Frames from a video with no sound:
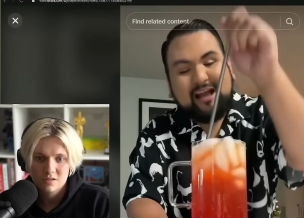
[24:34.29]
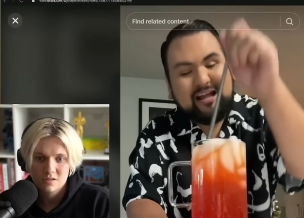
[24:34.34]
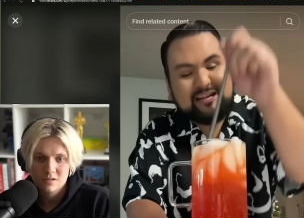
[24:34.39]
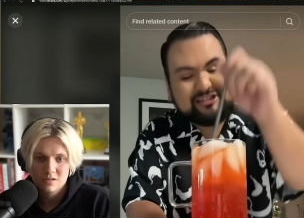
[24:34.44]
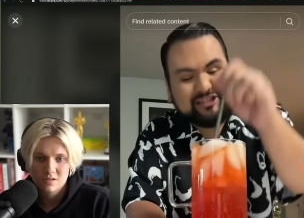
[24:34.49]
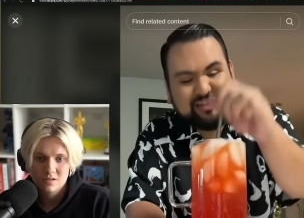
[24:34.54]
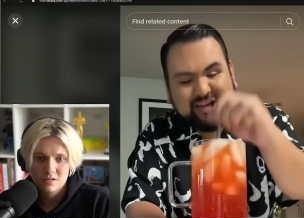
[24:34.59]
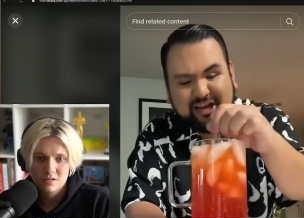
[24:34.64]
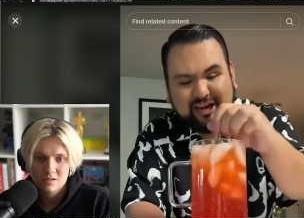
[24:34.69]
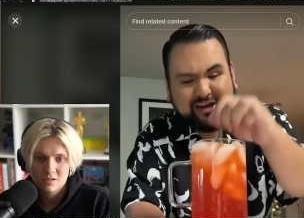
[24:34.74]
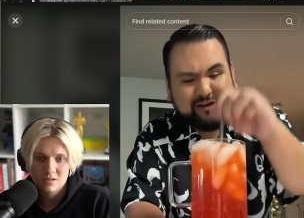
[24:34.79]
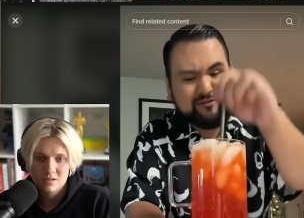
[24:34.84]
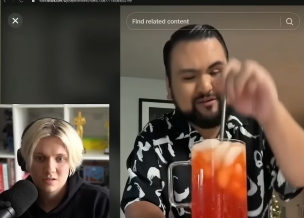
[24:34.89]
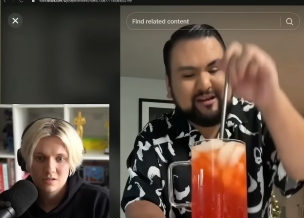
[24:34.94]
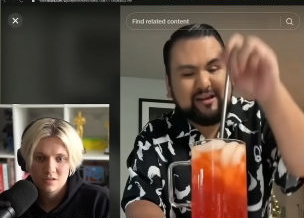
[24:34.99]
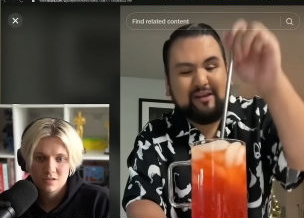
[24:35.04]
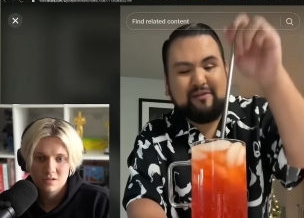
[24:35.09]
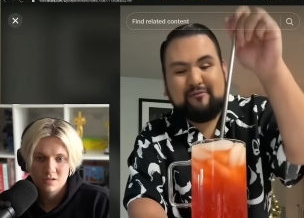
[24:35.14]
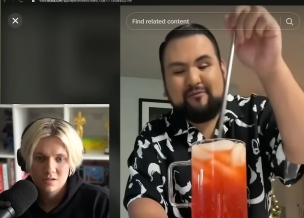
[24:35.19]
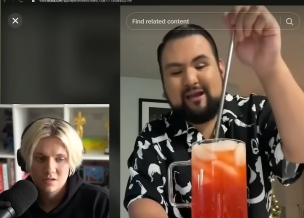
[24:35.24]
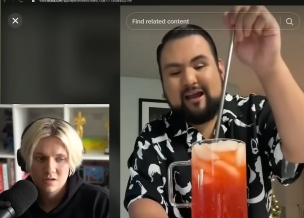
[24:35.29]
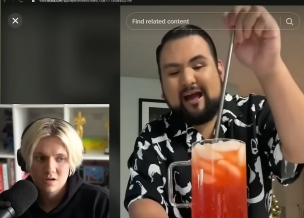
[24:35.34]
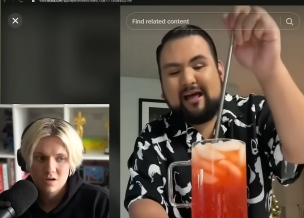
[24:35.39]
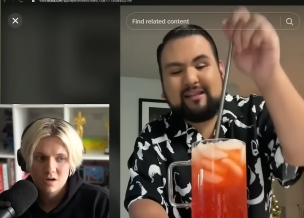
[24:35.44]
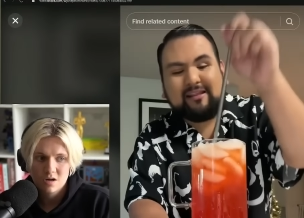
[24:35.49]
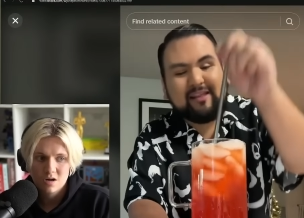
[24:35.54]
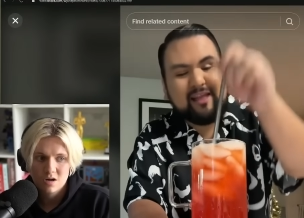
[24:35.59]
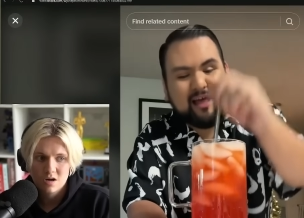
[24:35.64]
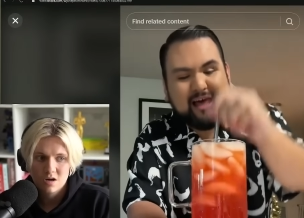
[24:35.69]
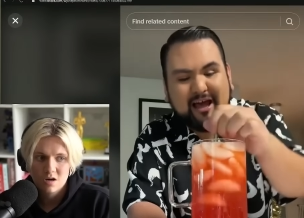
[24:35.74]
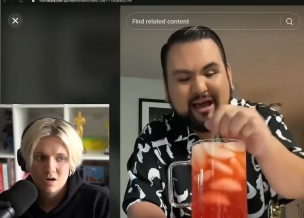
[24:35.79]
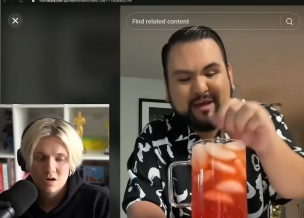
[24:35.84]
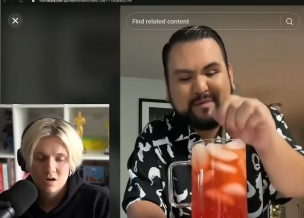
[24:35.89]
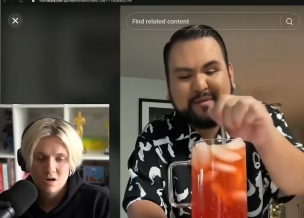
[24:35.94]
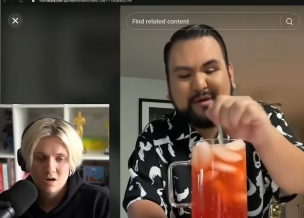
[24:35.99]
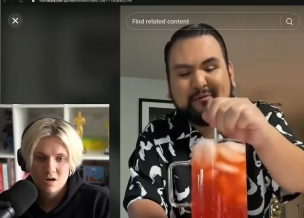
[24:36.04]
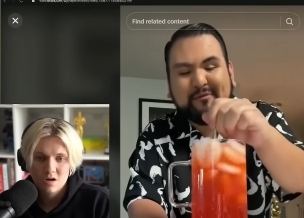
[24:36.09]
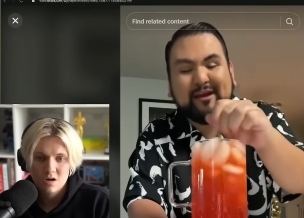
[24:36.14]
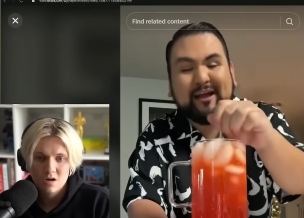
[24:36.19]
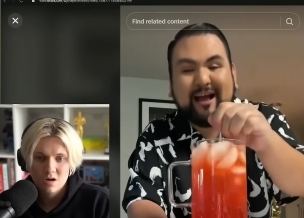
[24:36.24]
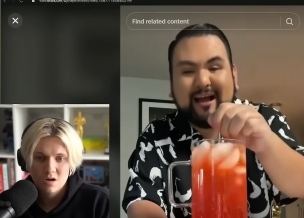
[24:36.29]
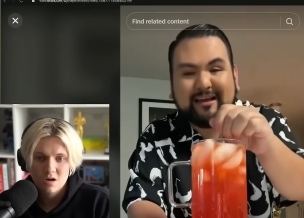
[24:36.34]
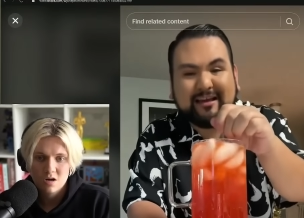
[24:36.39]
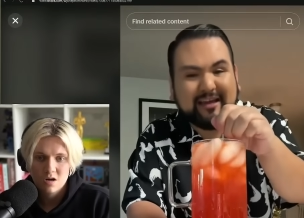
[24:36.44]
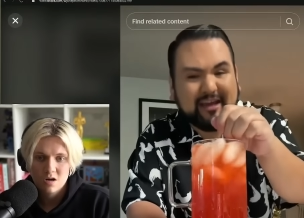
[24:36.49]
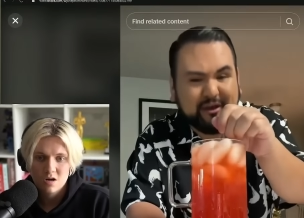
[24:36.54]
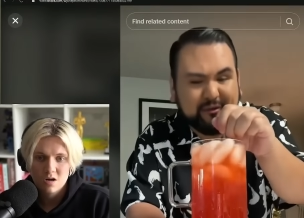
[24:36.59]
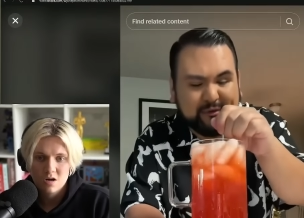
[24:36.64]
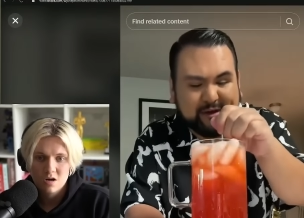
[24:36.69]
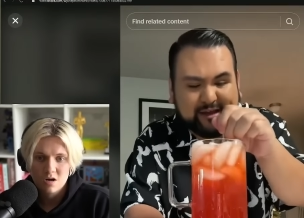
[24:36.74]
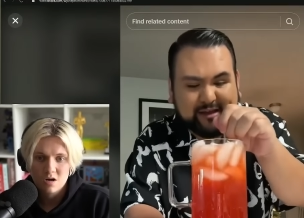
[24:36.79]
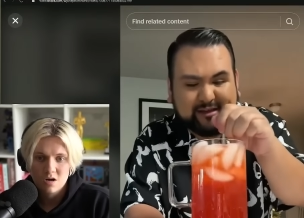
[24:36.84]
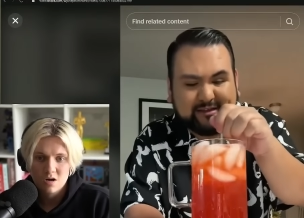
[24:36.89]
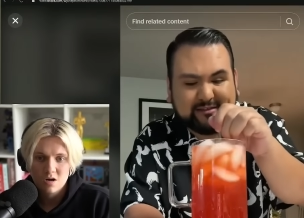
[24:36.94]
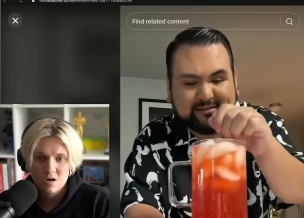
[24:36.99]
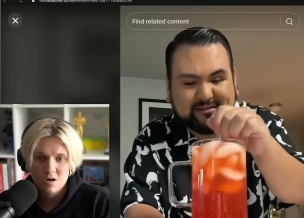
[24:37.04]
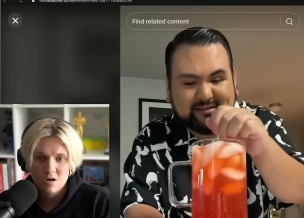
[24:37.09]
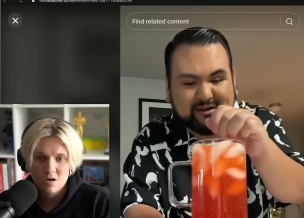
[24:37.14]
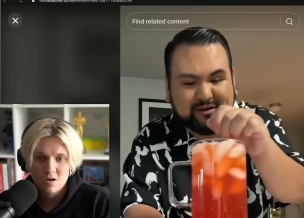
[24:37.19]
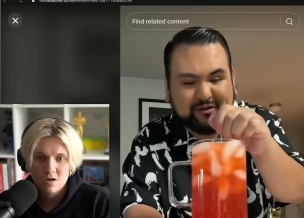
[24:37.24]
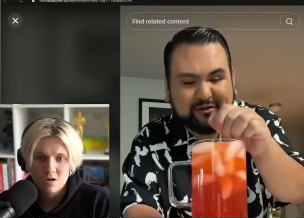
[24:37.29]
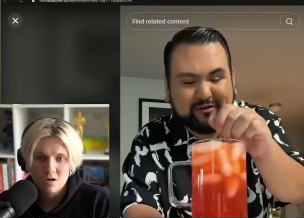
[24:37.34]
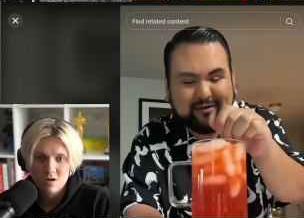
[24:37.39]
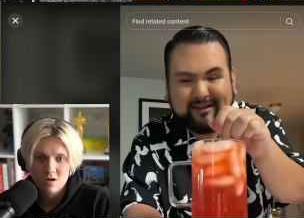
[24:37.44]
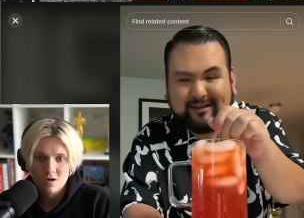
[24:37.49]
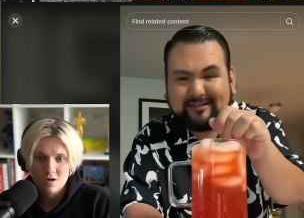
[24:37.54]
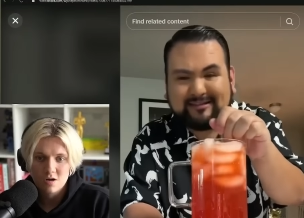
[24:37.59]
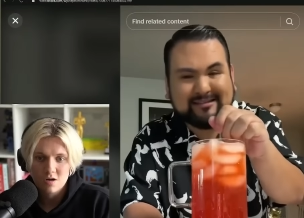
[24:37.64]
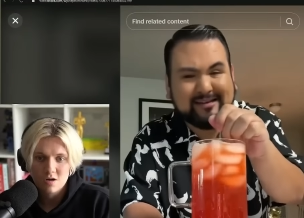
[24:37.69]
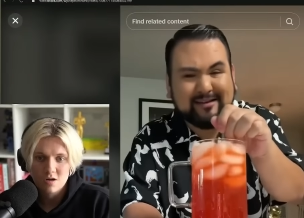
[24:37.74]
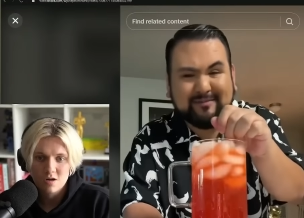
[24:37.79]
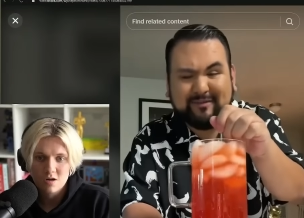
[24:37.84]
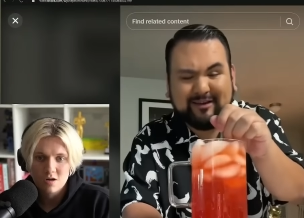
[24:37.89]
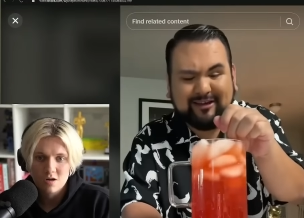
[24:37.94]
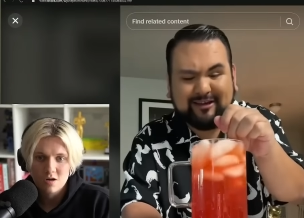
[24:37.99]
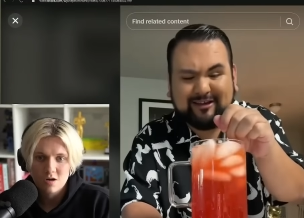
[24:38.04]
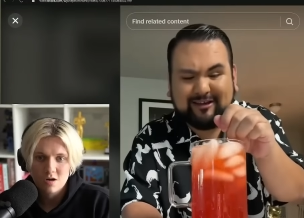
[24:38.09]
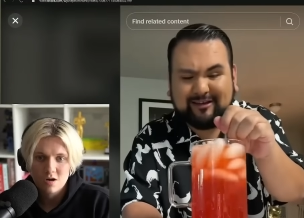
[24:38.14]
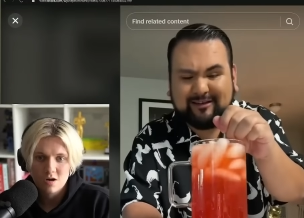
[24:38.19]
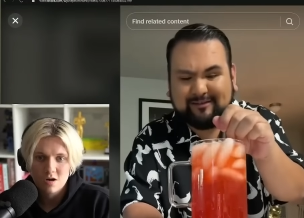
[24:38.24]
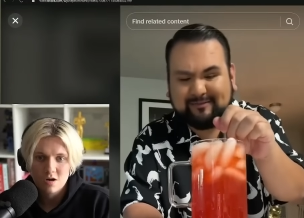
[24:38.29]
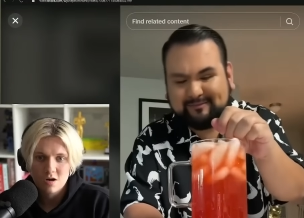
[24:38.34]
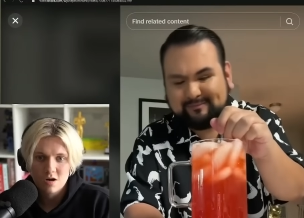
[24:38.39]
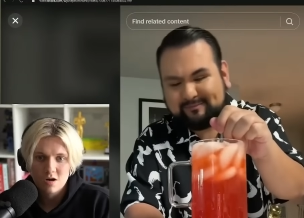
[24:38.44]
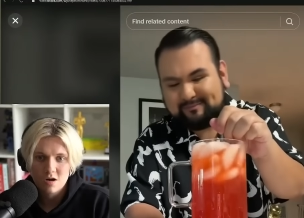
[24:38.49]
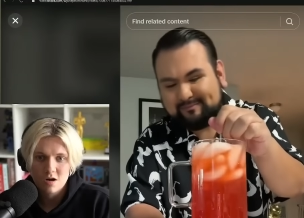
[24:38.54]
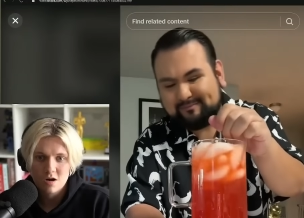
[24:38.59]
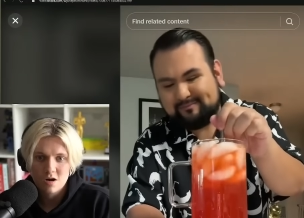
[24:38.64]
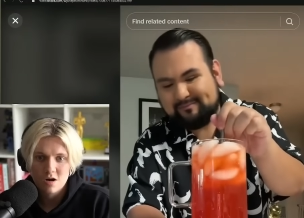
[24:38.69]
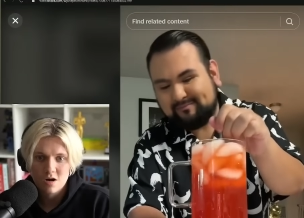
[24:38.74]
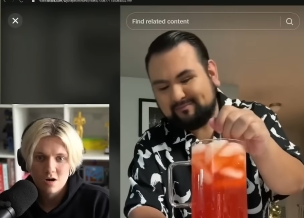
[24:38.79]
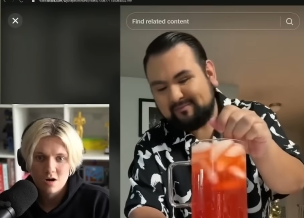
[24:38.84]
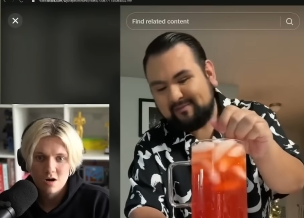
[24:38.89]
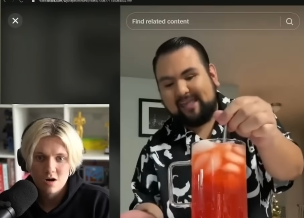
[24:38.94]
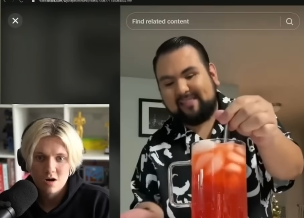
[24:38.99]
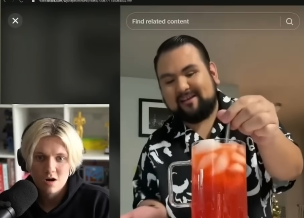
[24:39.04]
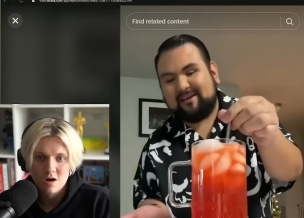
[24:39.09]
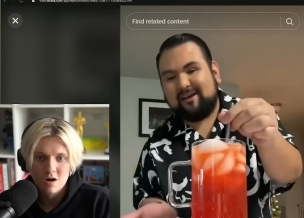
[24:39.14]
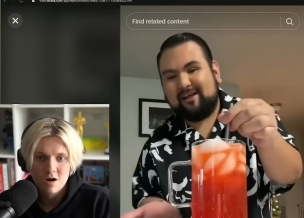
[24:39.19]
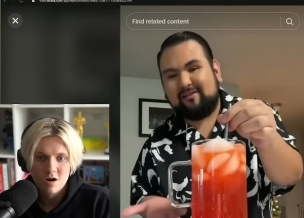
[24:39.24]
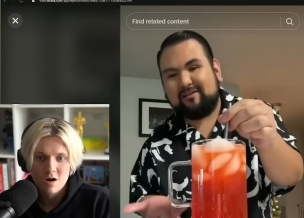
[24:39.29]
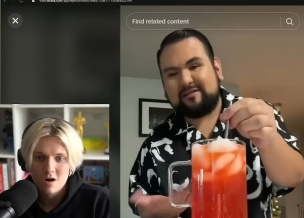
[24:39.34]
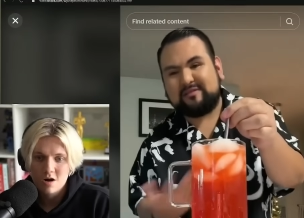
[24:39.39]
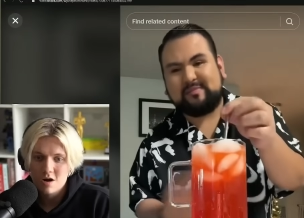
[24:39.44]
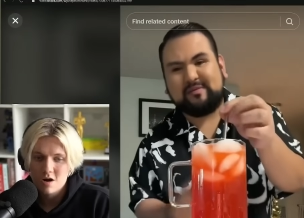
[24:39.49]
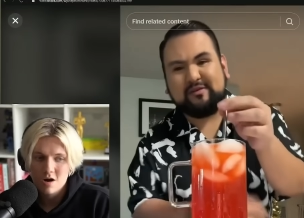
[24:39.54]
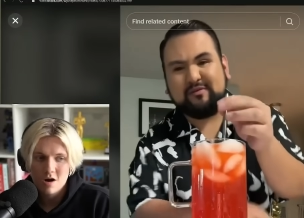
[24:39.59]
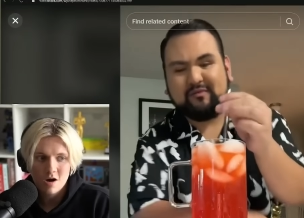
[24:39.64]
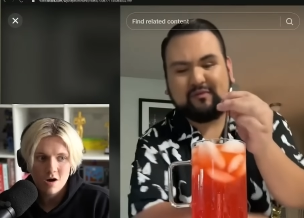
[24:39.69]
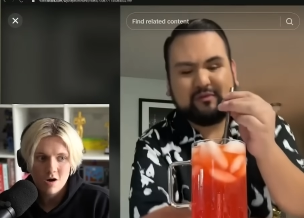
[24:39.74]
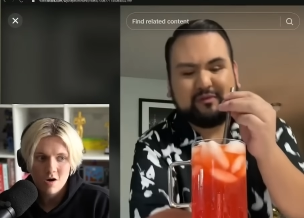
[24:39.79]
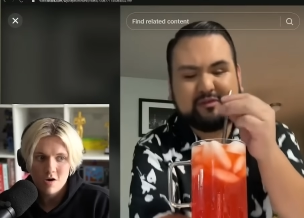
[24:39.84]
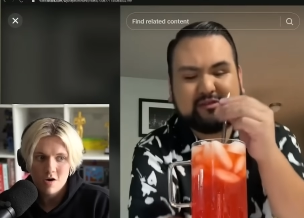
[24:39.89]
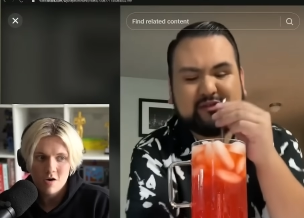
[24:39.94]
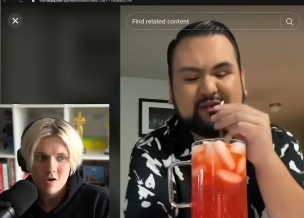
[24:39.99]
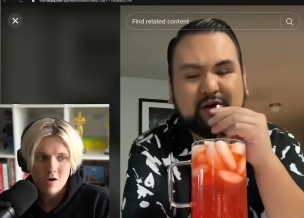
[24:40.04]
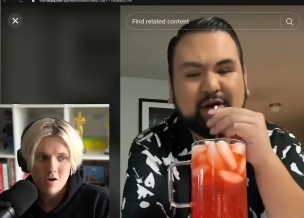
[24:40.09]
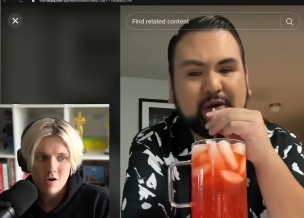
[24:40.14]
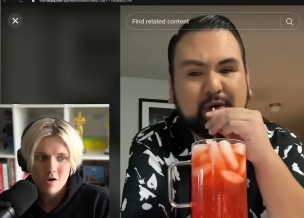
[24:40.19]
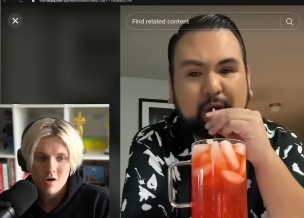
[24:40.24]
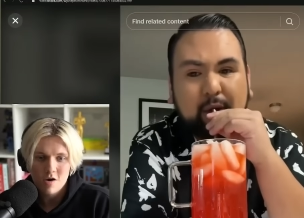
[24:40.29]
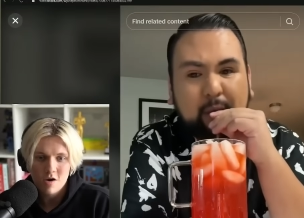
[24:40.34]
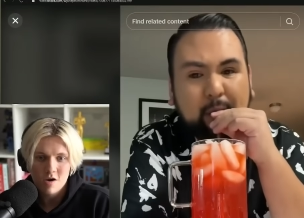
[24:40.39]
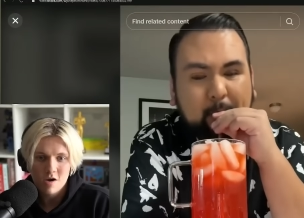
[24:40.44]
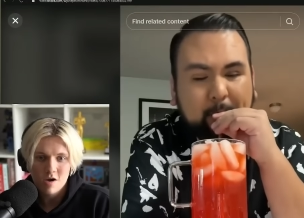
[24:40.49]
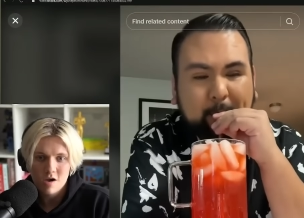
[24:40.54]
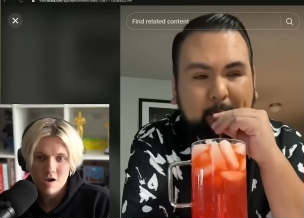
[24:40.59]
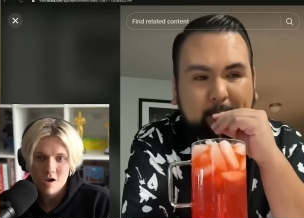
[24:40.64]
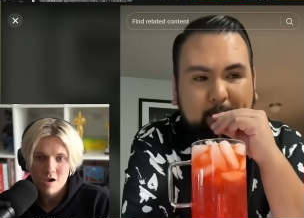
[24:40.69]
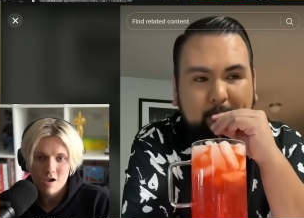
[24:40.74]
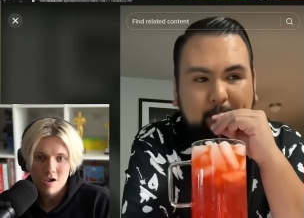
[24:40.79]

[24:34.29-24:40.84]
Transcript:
Speaker 1: We got cherry, we got lime, and we got kiwi. So it's going to be good. The color is beautiful, so...